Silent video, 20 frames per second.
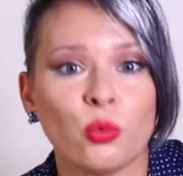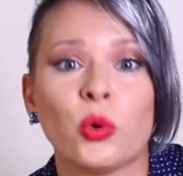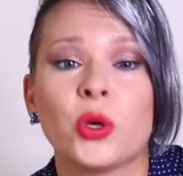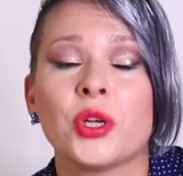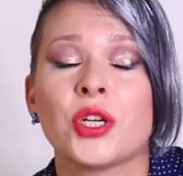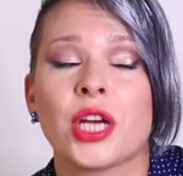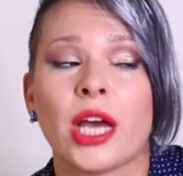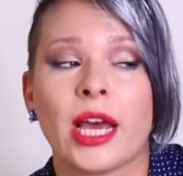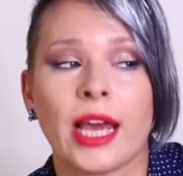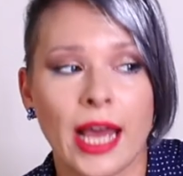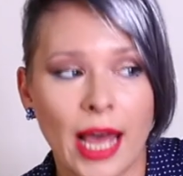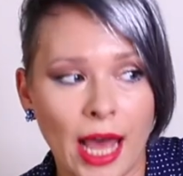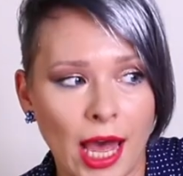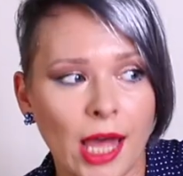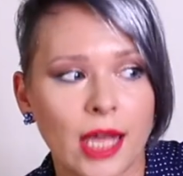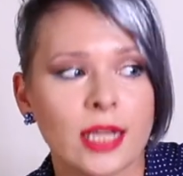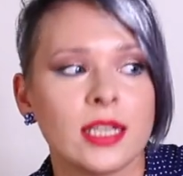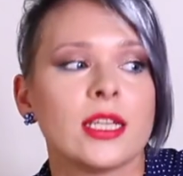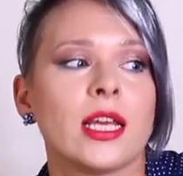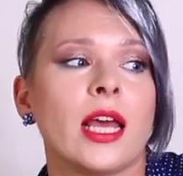which I
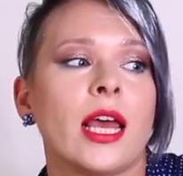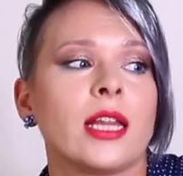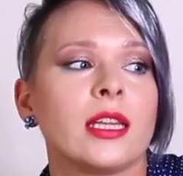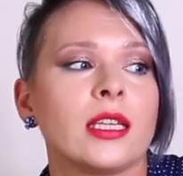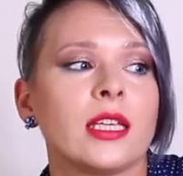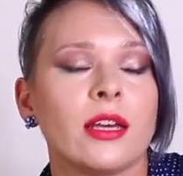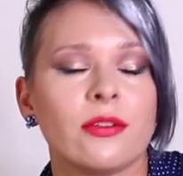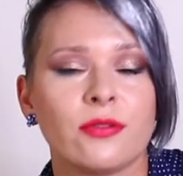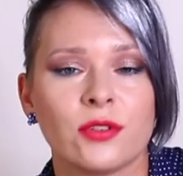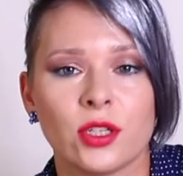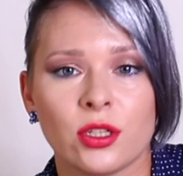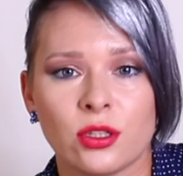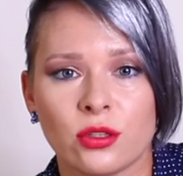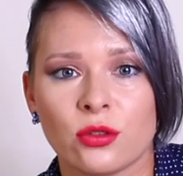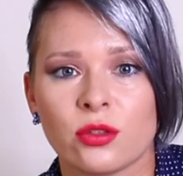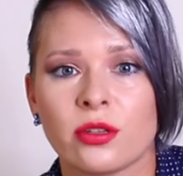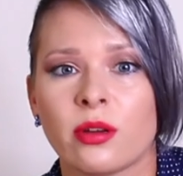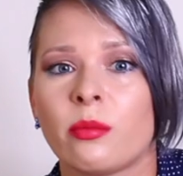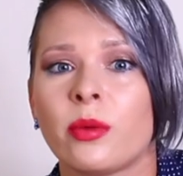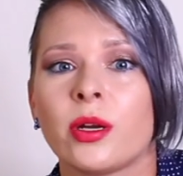had and gifted
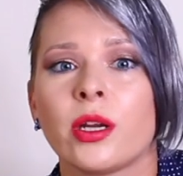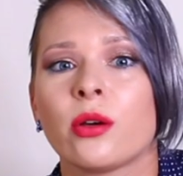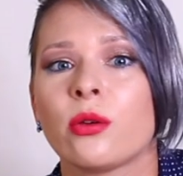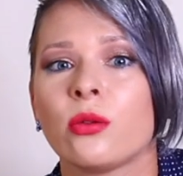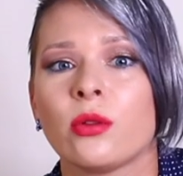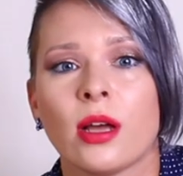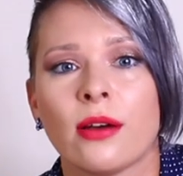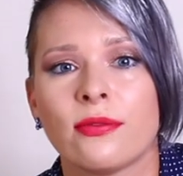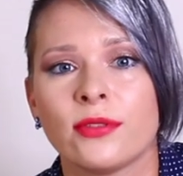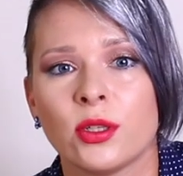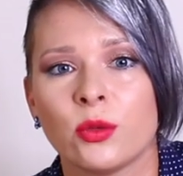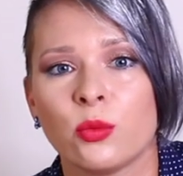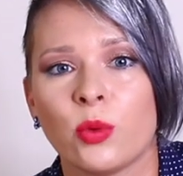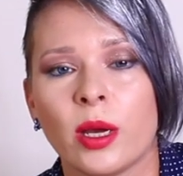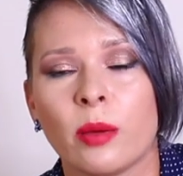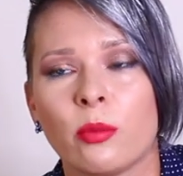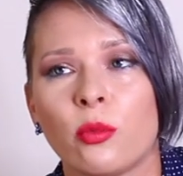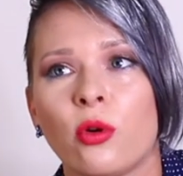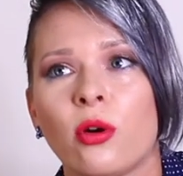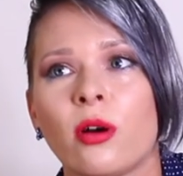to somebody who loved it
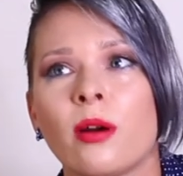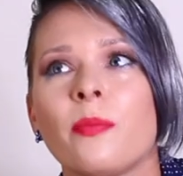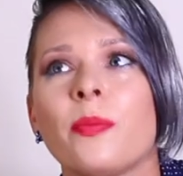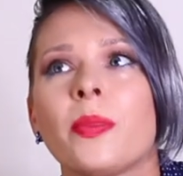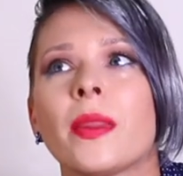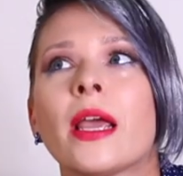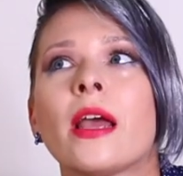way more.